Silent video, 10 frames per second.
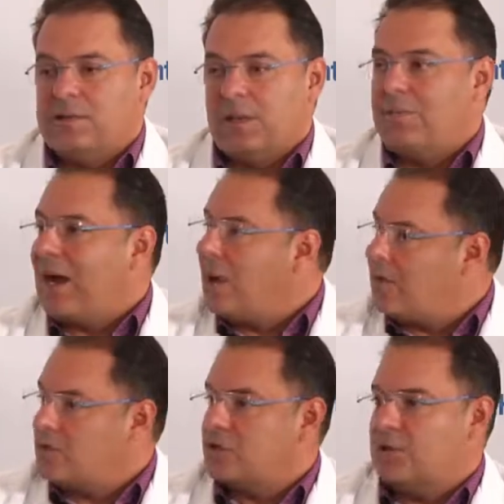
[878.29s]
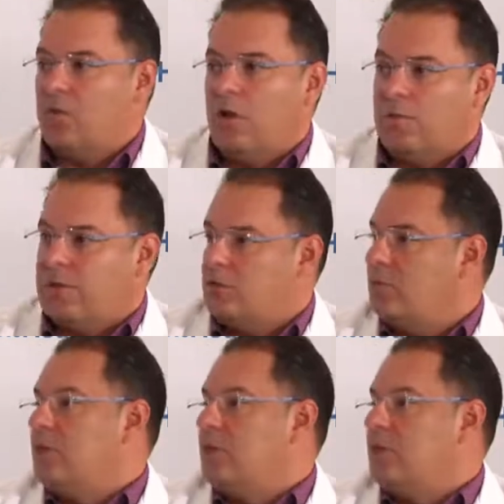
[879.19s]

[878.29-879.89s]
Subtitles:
the virus evolving to